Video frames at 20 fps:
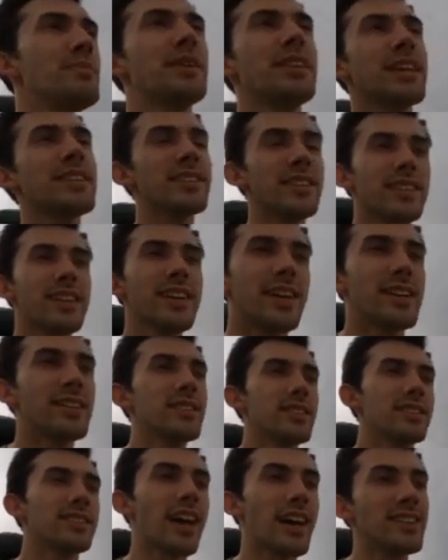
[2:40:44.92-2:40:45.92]
But that,
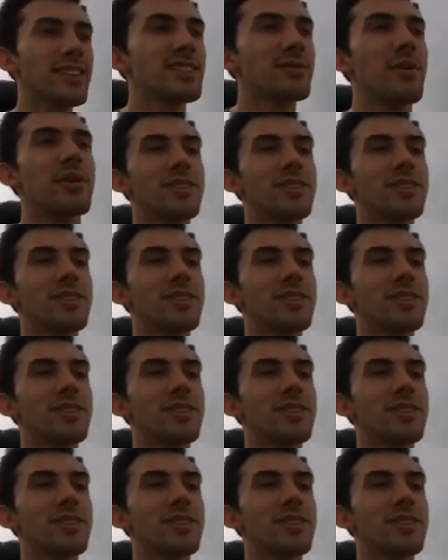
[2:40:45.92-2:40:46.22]
yeah, Thailand